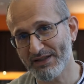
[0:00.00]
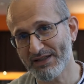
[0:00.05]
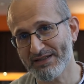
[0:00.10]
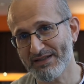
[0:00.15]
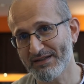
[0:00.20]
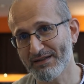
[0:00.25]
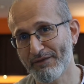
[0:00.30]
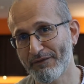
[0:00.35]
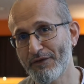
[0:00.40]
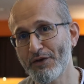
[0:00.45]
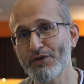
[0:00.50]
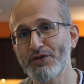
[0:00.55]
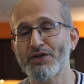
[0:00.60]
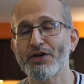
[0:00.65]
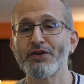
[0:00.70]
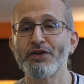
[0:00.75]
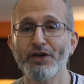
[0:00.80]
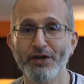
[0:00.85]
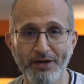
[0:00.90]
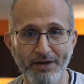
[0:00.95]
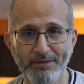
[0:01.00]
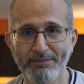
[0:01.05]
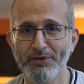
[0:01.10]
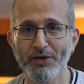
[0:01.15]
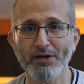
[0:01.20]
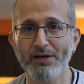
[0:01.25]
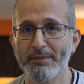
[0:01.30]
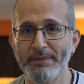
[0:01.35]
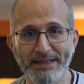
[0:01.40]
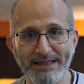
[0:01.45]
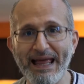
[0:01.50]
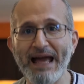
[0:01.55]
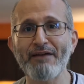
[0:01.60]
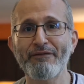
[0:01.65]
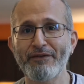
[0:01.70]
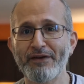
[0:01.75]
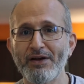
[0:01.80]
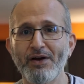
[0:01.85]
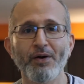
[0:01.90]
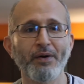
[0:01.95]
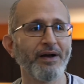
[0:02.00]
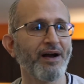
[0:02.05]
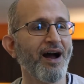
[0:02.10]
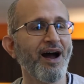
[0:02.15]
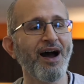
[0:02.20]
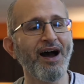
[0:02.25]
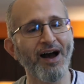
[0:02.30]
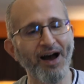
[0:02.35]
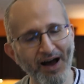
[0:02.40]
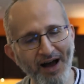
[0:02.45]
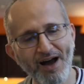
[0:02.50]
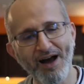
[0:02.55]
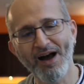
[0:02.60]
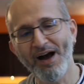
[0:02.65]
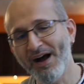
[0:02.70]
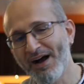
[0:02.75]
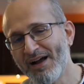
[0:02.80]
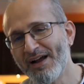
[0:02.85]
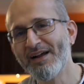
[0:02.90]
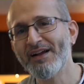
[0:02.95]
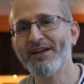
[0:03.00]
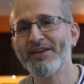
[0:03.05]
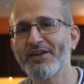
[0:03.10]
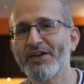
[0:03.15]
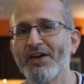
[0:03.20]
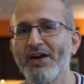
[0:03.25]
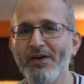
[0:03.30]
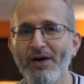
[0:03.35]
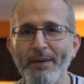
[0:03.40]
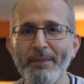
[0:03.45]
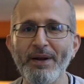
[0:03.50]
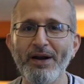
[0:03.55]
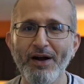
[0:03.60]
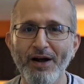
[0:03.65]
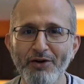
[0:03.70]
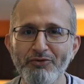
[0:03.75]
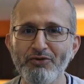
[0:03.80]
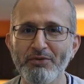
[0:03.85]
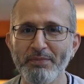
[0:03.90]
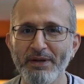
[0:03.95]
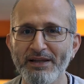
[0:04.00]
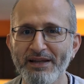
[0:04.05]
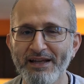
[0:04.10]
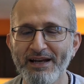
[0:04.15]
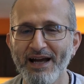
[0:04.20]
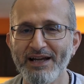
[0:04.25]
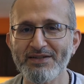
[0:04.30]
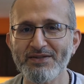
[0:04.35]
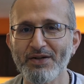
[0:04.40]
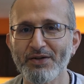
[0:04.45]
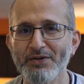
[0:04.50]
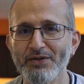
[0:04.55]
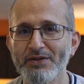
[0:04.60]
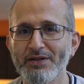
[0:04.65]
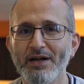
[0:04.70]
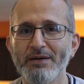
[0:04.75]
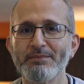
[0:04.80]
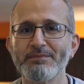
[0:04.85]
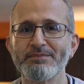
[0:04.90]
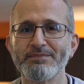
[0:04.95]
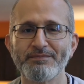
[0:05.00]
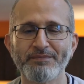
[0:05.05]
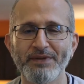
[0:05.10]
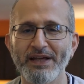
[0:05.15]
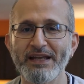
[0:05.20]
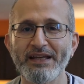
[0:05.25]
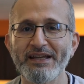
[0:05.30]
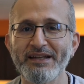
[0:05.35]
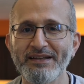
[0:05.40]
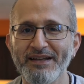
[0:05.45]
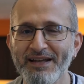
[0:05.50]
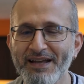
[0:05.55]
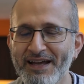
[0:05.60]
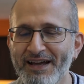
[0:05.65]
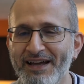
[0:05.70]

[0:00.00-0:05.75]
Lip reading: this in the future, you're gonna be laughing, going, ah, you know, I'm at 100 million ISO, you dumb idiot.